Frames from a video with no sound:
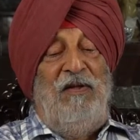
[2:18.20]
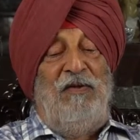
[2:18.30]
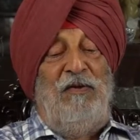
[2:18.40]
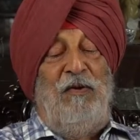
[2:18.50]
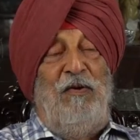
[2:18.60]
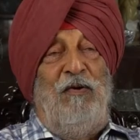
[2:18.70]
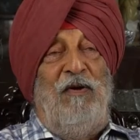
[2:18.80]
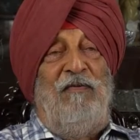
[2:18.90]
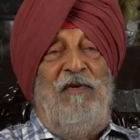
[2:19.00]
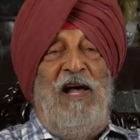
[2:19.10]
So
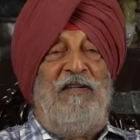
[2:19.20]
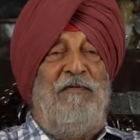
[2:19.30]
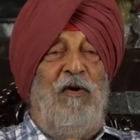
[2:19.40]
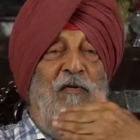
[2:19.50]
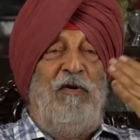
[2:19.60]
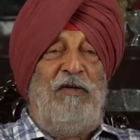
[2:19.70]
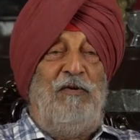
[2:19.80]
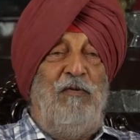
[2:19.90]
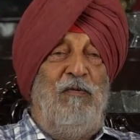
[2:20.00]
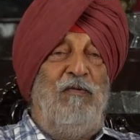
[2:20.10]
fast forward
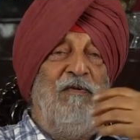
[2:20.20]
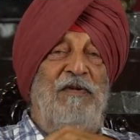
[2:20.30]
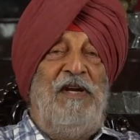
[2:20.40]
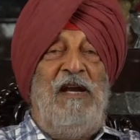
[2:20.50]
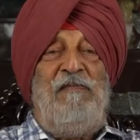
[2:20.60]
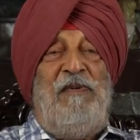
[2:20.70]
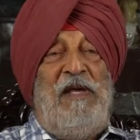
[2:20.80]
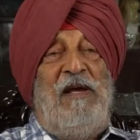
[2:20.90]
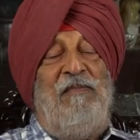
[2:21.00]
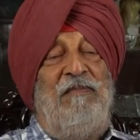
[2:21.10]
to 10
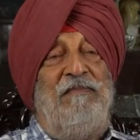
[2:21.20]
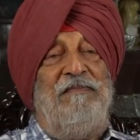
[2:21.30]
p.m.